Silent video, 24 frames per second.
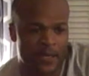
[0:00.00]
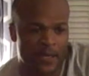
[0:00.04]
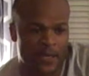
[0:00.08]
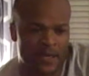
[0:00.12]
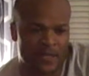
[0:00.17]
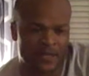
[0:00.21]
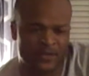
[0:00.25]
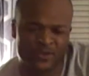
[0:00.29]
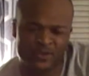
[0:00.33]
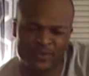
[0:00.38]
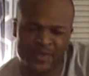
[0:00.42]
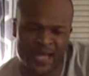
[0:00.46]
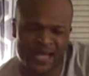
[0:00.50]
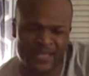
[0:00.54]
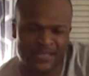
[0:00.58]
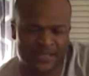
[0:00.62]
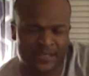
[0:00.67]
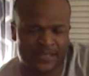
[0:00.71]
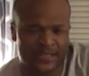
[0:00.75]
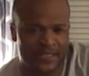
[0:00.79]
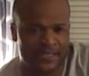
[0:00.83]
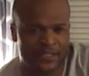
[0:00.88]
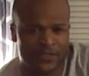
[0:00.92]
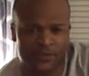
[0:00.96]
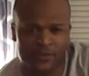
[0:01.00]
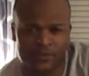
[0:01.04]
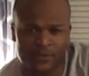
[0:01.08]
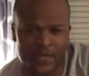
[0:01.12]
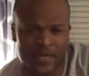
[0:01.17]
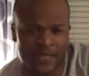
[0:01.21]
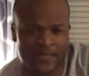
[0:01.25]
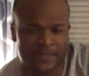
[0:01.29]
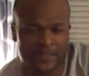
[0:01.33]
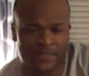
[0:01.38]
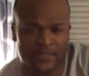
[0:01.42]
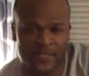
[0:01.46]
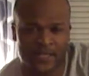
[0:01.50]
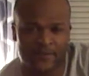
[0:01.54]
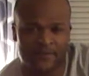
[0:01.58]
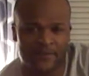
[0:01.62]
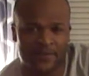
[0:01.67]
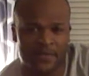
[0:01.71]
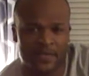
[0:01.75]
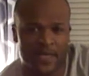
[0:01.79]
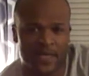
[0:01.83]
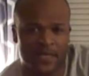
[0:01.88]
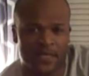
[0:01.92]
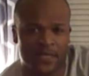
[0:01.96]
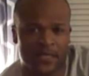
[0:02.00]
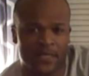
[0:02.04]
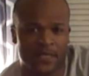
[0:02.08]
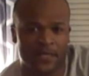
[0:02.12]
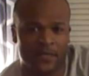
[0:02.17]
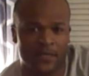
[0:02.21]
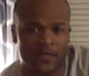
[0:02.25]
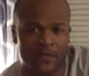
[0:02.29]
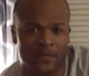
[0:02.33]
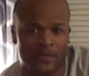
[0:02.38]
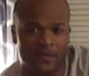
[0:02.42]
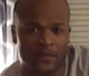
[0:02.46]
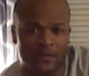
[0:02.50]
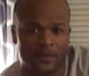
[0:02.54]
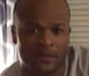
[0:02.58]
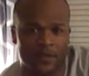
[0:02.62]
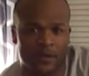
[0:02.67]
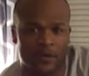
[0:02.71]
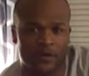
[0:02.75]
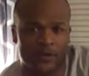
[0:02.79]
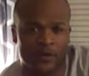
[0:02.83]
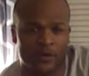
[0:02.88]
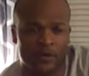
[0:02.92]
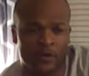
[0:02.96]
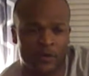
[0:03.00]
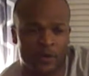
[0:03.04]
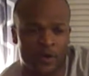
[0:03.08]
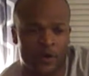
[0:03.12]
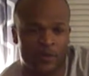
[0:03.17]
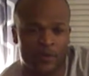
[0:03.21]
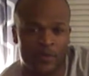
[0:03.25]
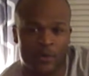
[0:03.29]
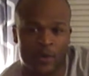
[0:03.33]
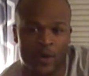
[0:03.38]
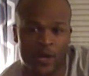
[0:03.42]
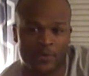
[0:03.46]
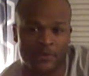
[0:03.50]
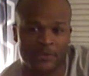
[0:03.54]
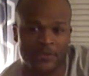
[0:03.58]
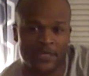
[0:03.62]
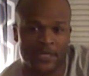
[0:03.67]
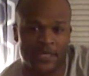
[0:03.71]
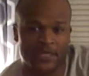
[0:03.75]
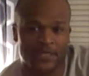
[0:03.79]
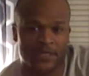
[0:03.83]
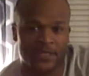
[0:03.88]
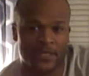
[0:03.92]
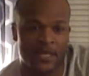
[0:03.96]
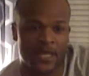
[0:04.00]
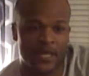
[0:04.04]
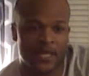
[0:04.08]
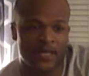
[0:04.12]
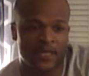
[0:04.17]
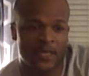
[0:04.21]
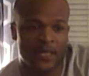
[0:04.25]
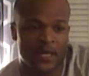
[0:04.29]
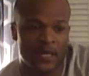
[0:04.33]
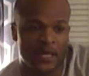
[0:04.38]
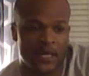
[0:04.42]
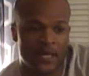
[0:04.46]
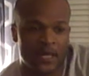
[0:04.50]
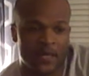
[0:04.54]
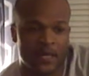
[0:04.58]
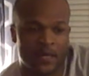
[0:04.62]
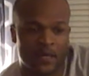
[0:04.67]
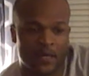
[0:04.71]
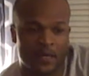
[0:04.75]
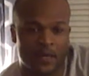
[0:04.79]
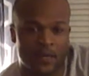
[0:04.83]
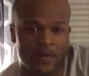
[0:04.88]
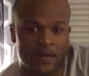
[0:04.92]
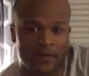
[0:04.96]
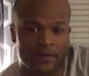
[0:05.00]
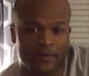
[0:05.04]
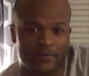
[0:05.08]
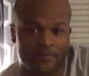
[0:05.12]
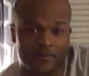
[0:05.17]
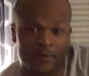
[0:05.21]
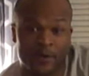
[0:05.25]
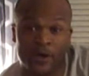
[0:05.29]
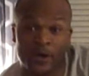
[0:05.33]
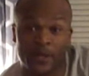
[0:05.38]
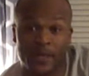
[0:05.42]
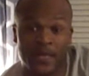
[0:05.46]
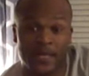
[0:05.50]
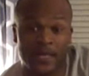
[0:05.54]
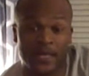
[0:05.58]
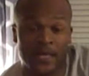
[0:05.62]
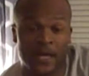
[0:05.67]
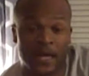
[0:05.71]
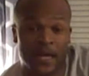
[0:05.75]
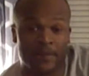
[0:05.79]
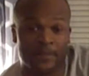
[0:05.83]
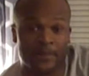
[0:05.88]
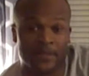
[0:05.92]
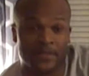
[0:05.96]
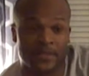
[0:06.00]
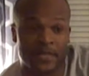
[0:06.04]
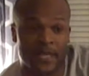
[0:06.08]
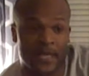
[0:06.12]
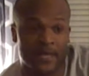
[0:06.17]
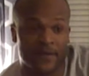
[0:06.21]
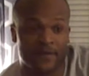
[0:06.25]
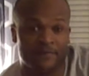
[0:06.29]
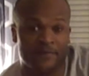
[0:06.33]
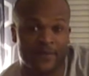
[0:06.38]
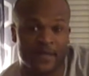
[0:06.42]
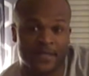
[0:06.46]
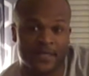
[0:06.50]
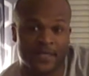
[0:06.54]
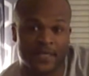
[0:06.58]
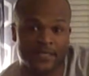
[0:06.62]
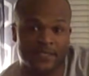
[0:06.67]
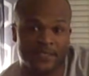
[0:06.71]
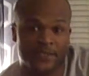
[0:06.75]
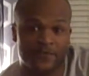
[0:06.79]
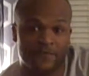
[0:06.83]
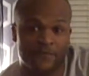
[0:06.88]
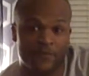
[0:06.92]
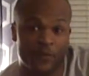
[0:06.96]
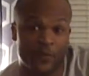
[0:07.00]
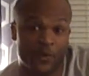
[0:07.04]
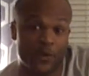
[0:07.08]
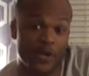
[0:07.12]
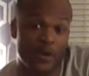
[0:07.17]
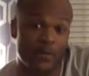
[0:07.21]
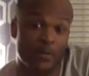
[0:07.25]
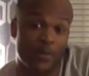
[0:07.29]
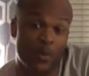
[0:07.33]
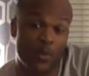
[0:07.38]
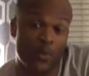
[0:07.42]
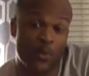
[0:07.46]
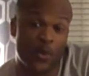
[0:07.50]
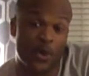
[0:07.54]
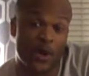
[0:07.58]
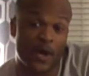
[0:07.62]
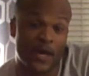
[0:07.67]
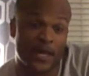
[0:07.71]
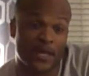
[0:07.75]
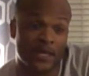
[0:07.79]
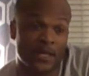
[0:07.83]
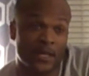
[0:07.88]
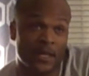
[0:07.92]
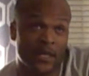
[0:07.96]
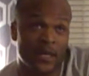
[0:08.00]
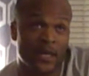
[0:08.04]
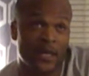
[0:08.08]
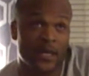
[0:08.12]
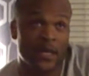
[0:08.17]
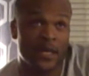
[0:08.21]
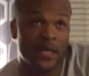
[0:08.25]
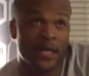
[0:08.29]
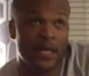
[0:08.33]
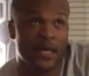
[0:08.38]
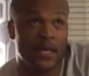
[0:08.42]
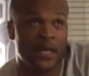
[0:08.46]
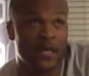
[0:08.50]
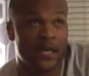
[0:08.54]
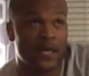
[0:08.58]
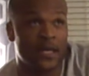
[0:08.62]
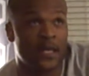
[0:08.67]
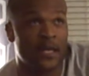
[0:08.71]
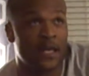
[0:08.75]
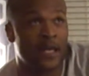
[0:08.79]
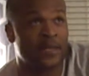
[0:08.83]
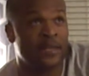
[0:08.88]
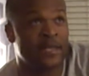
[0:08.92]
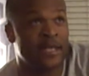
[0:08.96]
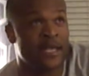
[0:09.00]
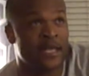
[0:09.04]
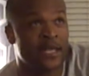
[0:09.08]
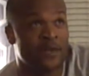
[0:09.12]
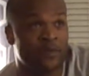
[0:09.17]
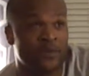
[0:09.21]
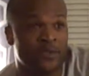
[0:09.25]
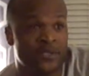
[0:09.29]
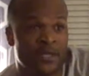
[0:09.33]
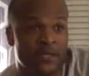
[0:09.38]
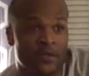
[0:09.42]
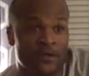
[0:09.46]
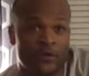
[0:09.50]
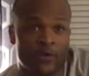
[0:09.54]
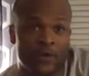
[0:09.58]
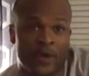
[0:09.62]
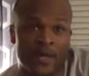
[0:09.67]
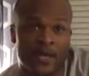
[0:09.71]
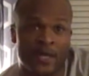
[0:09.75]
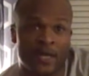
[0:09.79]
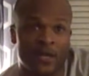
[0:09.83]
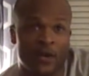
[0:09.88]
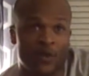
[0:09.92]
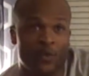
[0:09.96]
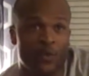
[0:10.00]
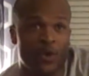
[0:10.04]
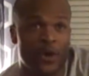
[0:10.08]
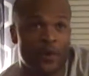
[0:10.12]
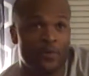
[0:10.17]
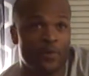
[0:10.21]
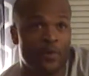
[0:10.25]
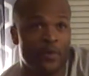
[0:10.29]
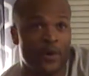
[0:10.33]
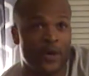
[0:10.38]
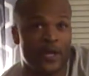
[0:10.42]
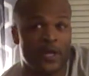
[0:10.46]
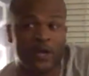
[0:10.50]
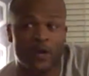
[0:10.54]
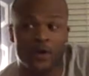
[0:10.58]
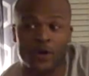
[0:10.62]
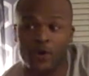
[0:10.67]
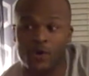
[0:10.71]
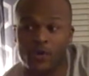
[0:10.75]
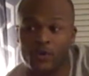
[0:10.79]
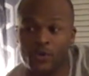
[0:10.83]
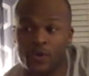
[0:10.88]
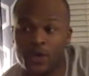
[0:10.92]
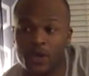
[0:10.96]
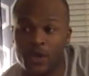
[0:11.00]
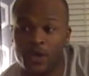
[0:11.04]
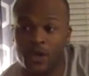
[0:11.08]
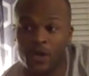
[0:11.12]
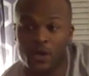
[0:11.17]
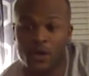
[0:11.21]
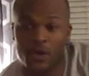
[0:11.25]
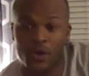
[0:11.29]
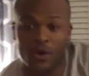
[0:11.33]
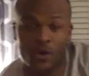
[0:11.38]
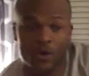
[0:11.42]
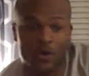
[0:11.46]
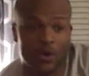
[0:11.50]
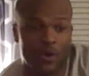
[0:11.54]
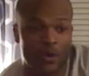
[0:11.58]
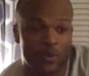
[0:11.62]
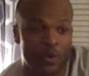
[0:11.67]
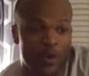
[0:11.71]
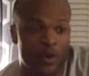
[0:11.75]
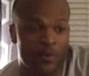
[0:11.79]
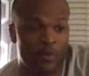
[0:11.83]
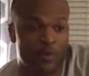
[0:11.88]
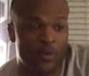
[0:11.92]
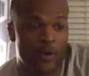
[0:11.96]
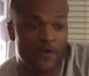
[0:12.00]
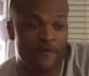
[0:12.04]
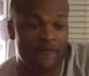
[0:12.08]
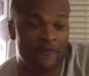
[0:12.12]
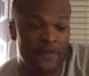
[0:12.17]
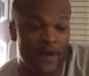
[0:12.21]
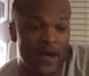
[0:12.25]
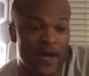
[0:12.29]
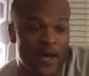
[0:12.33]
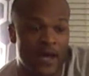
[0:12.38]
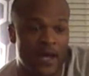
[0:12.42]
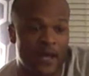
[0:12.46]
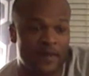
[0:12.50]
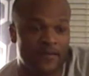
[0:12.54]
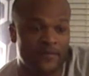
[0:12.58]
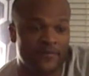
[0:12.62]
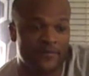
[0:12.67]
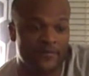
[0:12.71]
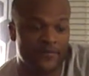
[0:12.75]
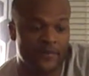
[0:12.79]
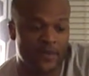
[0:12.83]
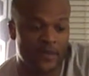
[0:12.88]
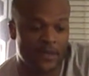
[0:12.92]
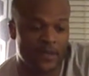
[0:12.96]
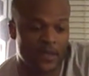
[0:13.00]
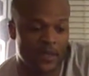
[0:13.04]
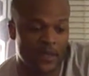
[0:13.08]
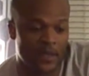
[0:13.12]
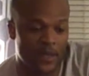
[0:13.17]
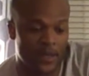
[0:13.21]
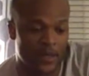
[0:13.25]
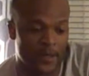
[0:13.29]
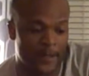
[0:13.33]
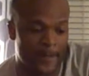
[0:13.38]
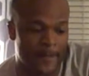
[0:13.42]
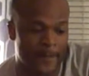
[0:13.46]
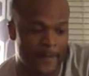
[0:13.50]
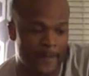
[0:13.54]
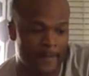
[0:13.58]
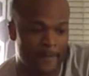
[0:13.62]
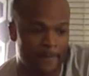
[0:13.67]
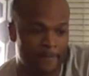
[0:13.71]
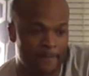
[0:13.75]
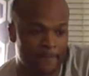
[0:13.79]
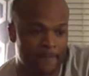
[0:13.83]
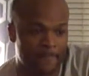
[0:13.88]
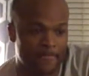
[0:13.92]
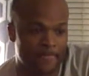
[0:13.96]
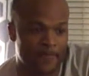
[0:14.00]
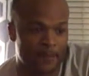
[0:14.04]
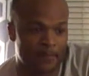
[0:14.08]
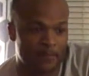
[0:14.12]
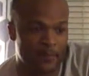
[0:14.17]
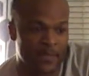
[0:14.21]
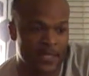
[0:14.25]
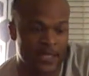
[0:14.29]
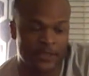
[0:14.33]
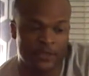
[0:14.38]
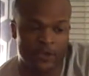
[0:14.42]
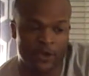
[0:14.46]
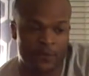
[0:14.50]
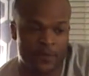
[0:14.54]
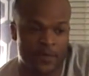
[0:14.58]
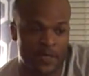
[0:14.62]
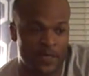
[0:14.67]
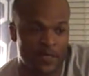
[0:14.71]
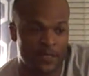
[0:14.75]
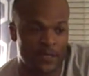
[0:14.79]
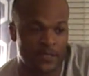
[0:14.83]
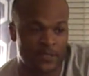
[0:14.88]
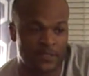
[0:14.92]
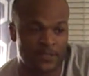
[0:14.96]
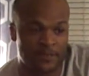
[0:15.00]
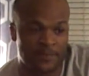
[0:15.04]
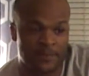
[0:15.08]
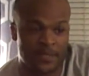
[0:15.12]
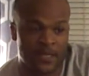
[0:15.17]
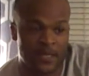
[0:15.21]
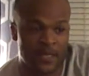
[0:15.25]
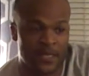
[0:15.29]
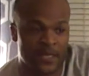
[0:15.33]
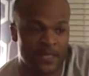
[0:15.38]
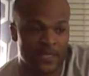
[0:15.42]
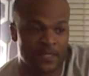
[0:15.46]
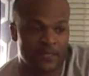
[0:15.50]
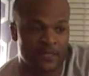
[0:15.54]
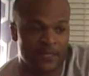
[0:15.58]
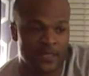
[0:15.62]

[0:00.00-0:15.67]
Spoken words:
in 2006 or 2007 down in Lawton, Oklahoma, where I was stationed at. Carolina Comics, they had a Fantastic Four number one, and I think it was either graded at a 1.0 or a 1.5, but they told me some kid